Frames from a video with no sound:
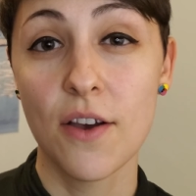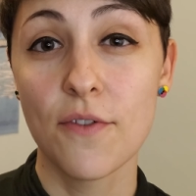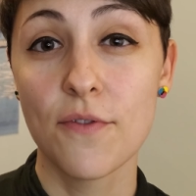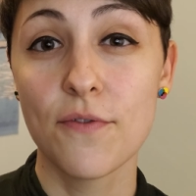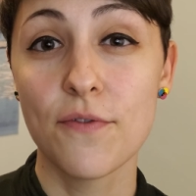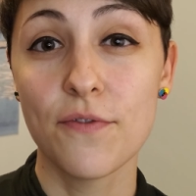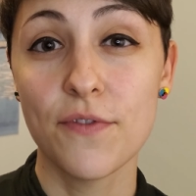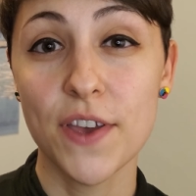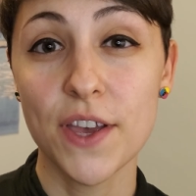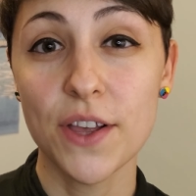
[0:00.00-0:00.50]

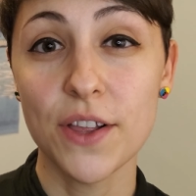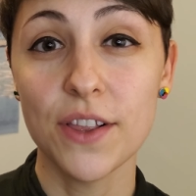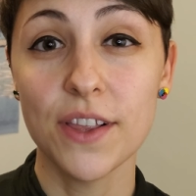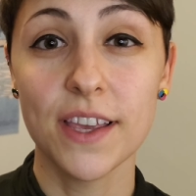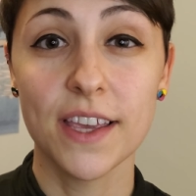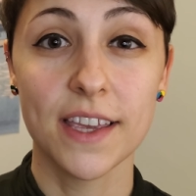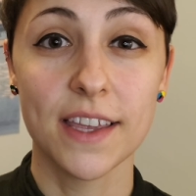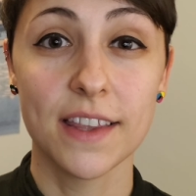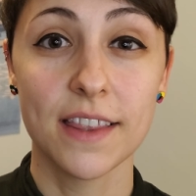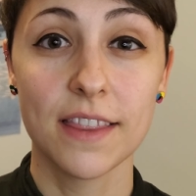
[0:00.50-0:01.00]

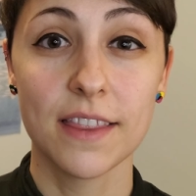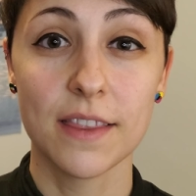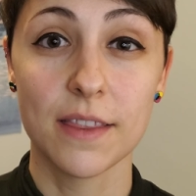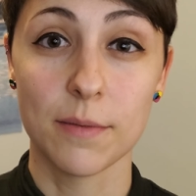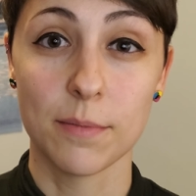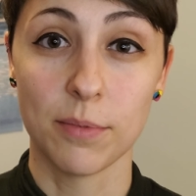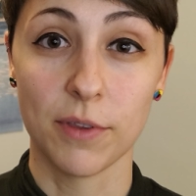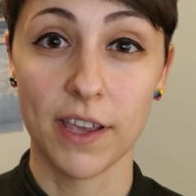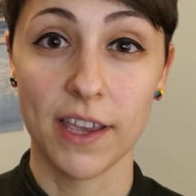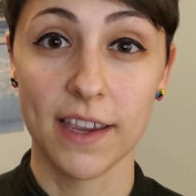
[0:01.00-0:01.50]
Fill in
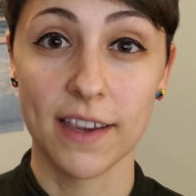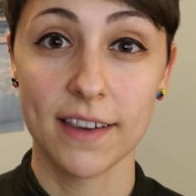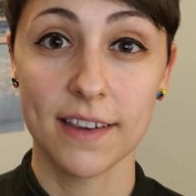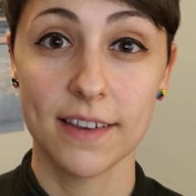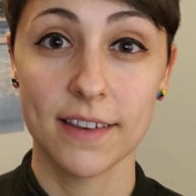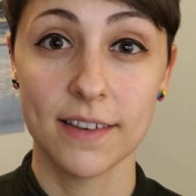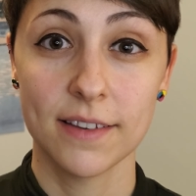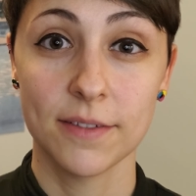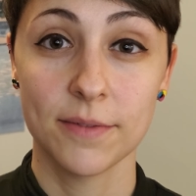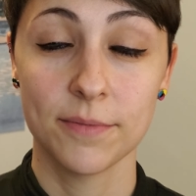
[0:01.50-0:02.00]
the
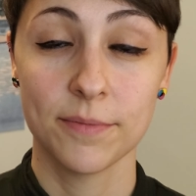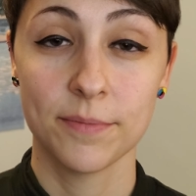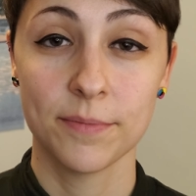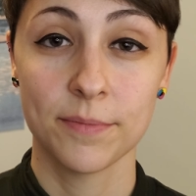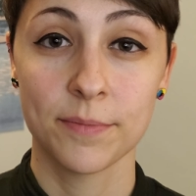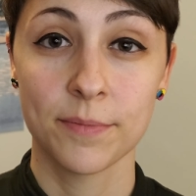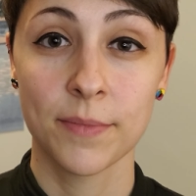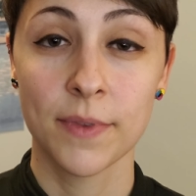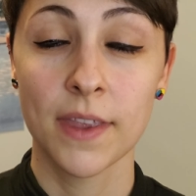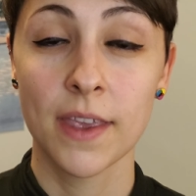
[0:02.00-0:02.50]
blank.
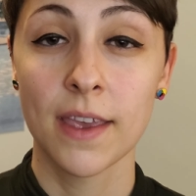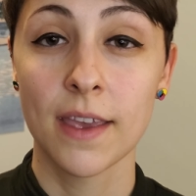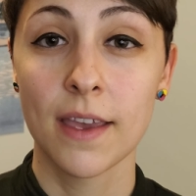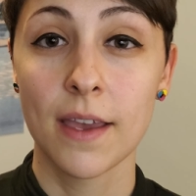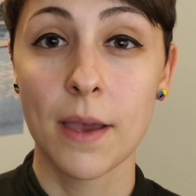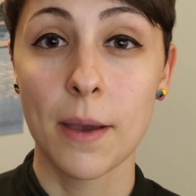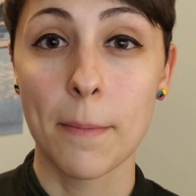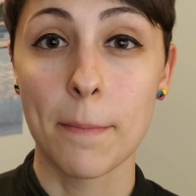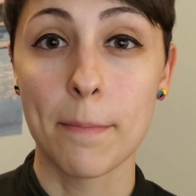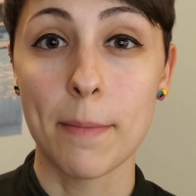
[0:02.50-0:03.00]

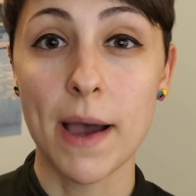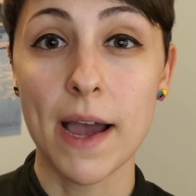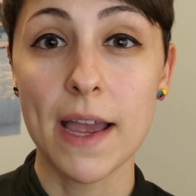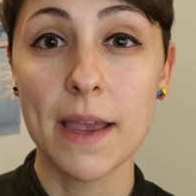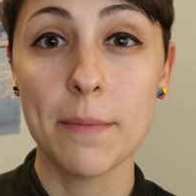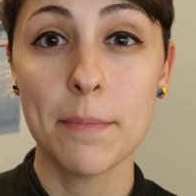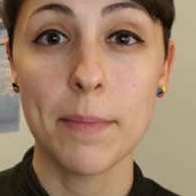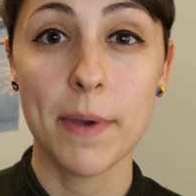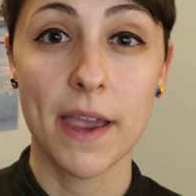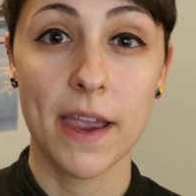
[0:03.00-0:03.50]

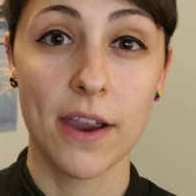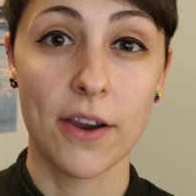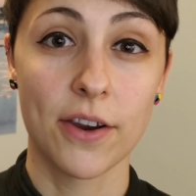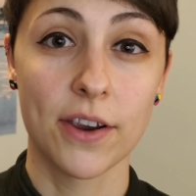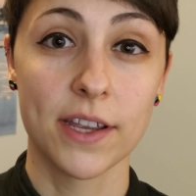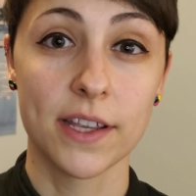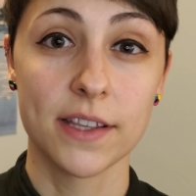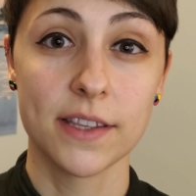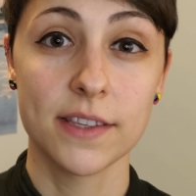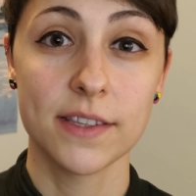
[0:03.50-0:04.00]
My
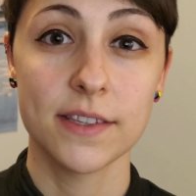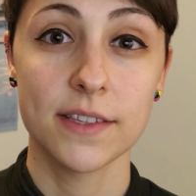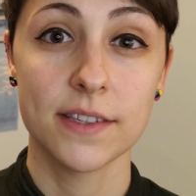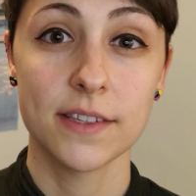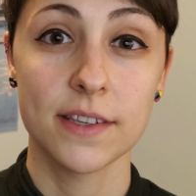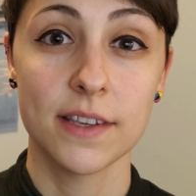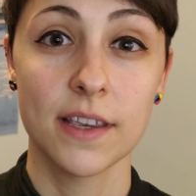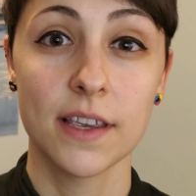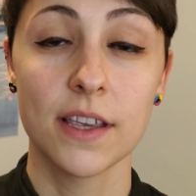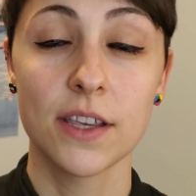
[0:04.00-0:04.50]

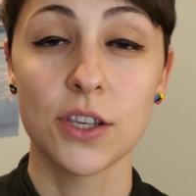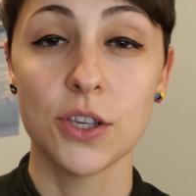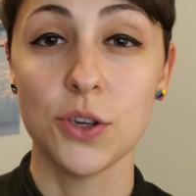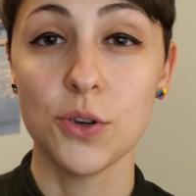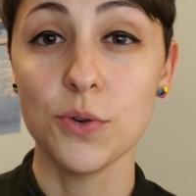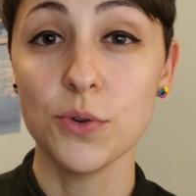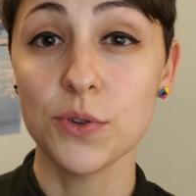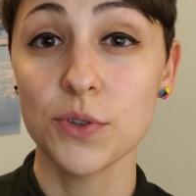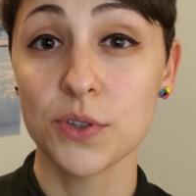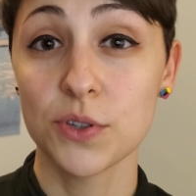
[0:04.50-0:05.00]
parents
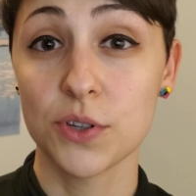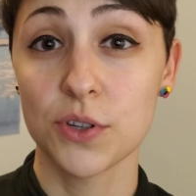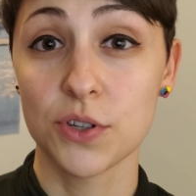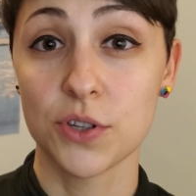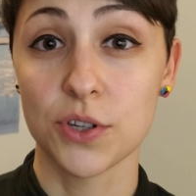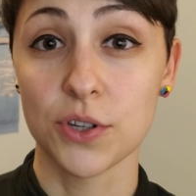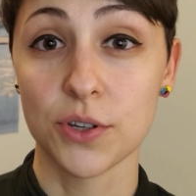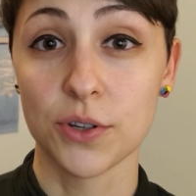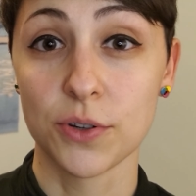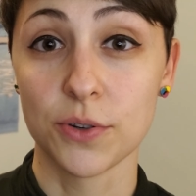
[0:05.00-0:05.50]
used
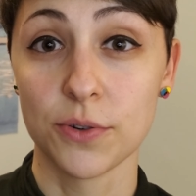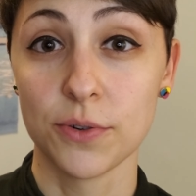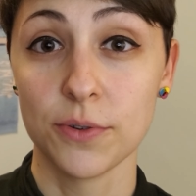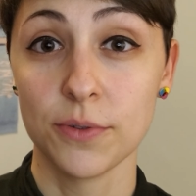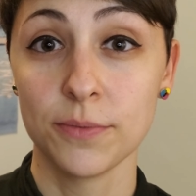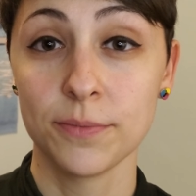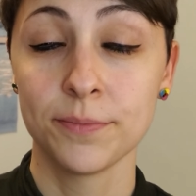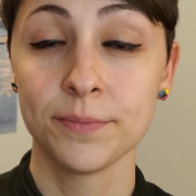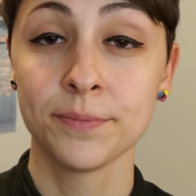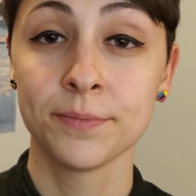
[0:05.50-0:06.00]
to